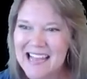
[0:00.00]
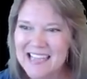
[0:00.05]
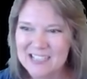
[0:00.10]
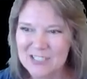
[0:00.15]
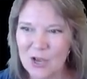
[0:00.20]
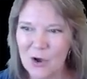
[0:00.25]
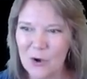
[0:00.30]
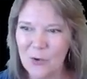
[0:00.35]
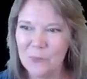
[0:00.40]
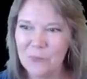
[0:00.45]

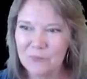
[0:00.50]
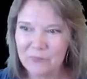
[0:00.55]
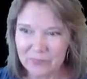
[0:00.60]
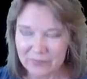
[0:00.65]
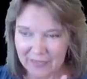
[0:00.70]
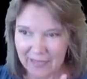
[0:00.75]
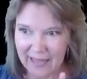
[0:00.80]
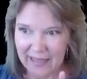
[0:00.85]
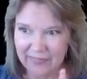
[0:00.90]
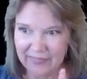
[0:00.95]
So
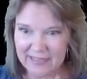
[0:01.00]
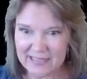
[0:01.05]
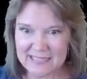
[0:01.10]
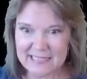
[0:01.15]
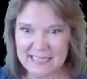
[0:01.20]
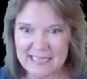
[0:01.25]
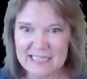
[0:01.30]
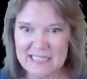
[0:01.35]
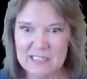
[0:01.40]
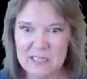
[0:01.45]
this
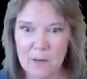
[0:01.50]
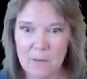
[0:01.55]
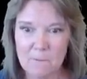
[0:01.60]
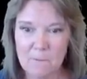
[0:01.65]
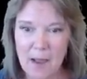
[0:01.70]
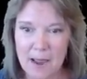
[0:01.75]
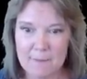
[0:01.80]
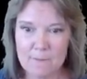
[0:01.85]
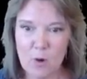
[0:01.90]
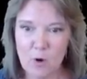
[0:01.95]
is
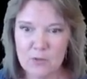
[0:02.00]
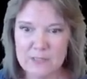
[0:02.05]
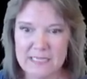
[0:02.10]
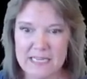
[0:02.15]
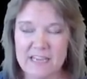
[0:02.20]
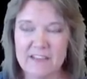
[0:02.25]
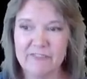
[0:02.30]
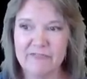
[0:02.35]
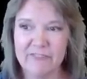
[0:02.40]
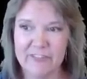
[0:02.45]
my
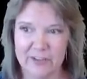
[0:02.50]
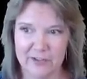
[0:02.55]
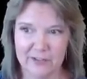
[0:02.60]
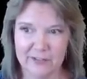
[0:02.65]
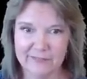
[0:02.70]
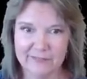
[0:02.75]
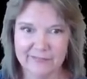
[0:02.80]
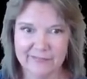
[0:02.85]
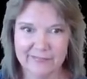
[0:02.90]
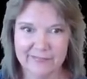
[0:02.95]
motif
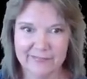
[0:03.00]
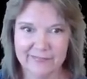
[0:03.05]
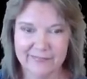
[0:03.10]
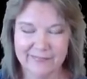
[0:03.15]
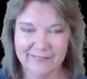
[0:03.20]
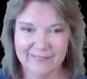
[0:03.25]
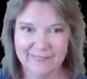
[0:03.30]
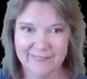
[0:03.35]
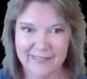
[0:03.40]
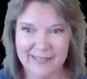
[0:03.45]
fill.
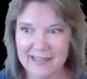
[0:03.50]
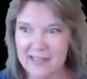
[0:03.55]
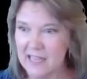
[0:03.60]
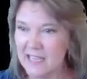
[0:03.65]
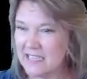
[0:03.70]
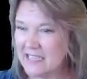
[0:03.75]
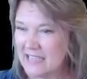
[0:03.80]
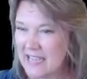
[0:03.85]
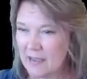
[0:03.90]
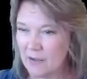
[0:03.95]

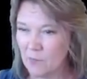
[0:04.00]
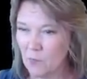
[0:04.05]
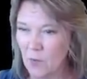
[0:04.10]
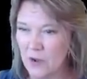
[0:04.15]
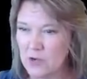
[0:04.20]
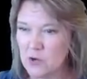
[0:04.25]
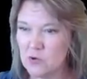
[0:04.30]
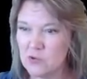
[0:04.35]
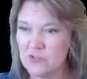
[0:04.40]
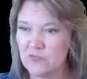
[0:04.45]

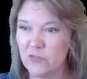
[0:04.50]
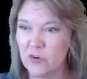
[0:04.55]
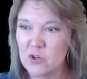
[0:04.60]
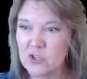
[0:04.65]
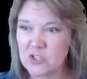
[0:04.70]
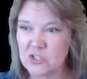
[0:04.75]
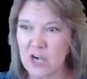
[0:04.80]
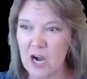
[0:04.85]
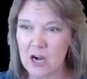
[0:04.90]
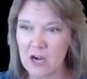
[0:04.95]
When you first
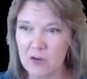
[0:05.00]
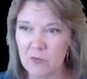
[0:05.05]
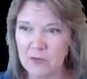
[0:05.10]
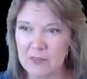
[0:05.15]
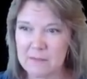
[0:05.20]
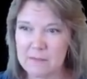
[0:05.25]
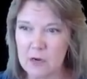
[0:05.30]
start it with the